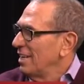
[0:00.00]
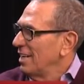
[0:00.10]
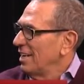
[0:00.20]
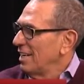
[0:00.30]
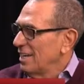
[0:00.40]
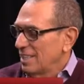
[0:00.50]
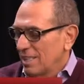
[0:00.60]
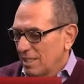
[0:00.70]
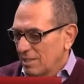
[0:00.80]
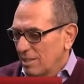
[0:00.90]
uh,
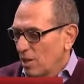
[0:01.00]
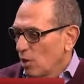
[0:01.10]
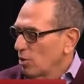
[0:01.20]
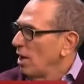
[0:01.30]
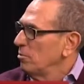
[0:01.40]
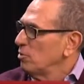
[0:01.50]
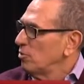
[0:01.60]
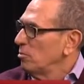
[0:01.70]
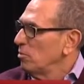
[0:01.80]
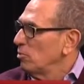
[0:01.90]
it, you know, comes
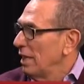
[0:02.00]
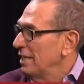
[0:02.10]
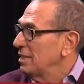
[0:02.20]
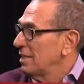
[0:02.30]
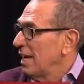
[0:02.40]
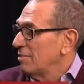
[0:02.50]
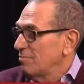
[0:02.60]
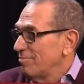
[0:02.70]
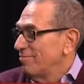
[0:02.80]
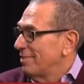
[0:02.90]
from a place that
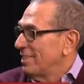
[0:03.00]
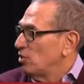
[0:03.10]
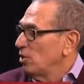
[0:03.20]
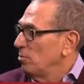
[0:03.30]
should